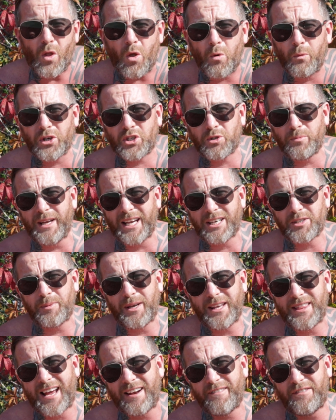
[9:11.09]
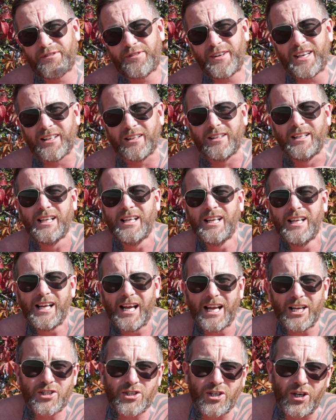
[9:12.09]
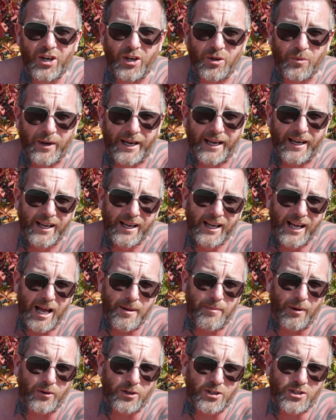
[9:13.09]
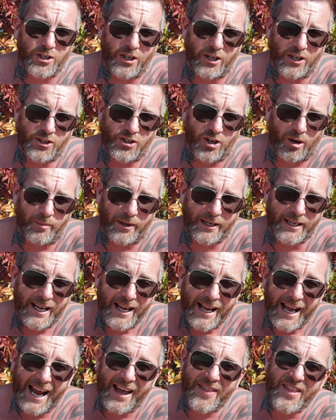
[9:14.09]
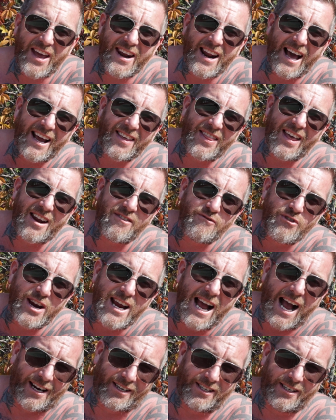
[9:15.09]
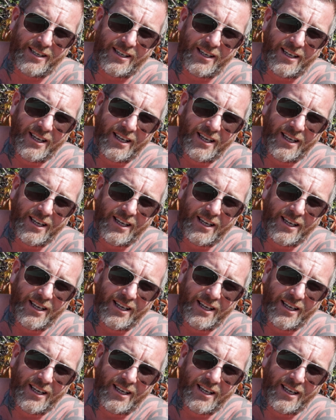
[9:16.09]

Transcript: which makes me then feel a certain way about a certain topic, and then I then react